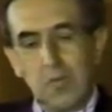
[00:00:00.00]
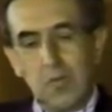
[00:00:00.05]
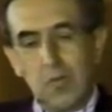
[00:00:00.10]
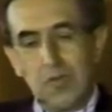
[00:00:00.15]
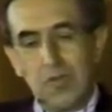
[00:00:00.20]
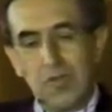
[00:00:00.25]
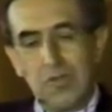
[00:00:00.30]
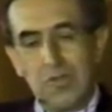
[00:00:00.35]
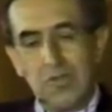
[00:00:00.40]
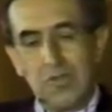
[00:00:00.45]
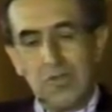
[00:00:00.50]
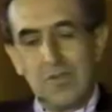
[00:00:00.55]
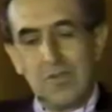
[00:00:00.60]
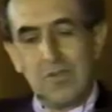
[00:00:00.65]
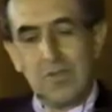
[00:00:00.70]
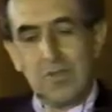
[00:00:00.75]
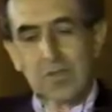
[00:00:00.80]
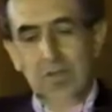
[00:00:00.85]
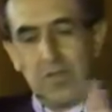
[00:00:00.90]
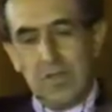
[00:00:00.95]
what
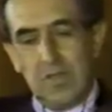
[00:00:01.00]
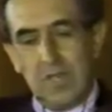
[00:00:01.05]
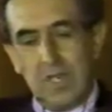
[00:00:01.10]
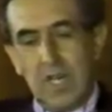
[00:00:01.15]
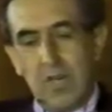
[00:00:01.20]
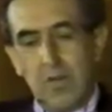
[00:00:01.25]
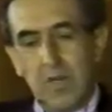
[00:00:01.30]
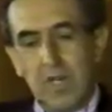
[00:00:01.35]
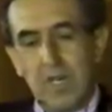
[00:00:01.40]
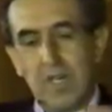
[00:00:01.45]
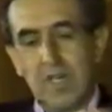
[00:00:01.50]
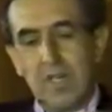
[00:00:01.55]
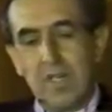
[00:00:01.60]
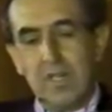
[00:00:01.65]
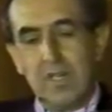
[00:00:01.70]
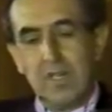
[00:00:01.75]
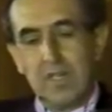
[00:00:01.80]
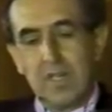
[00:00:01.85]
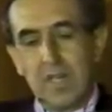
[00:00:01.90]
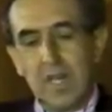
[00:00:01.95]
our
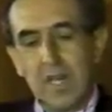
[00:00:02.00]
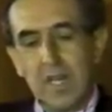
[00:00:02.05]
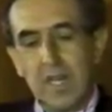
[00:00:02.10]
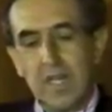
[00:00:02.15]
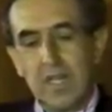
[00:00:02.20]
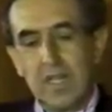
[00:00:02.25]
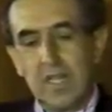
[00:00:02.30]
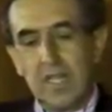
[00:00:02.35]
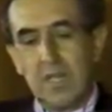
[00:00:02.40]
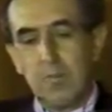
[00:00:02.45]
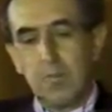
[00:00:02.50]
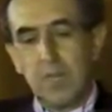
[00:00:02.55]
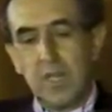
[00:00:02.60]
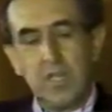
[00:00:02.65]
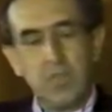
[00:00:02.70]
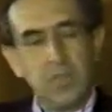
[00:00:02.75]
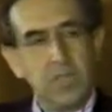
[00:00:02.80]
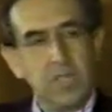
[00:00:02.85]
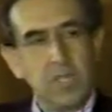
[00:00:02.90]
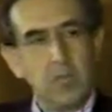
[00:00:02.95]
client and
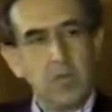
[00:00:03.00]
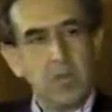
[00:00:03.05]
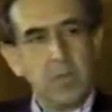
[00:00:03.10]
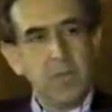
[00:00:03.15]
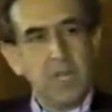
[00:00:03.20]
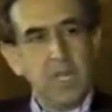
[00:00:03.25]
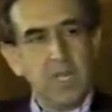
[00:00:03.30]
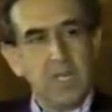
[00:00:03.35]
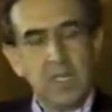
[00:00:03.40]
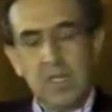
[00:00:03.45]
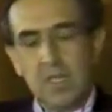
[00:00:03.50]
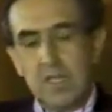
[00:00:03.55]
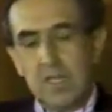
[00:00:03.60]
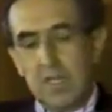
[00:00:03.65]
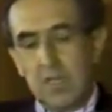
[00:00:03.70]
patron, Erwin Miller,